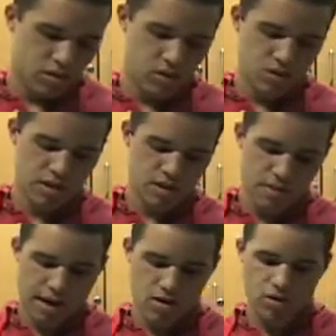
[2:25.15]
You need
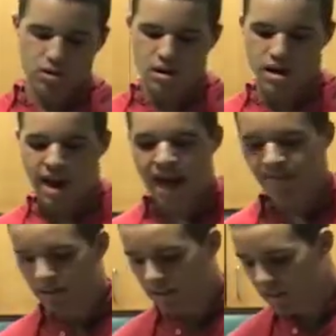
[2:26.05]
about
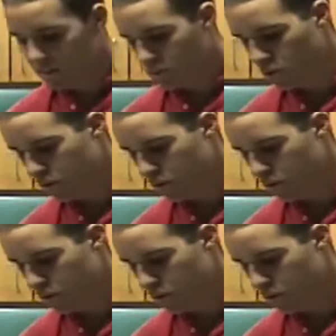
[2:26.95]
1/2 teaspoon